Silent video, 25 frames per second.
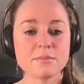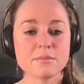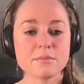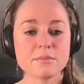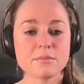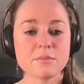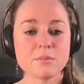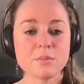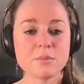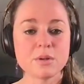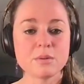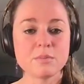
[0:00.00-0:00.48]

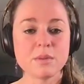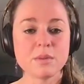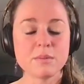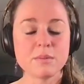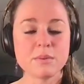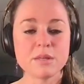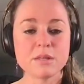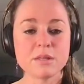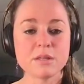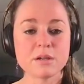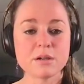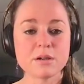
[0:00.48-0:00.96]
when
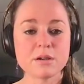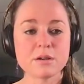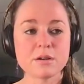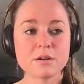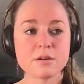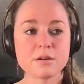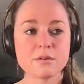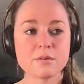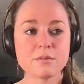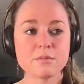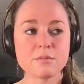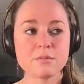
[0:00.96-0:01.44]
maybe
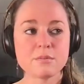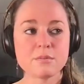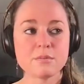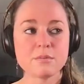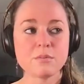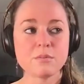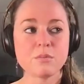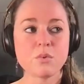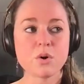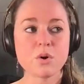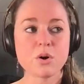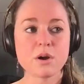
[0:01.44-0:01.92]
they're
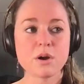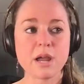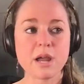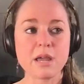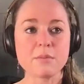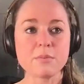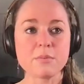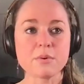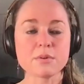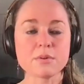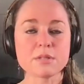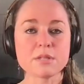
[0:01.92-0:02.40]
more
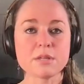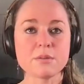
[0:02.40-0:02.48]
able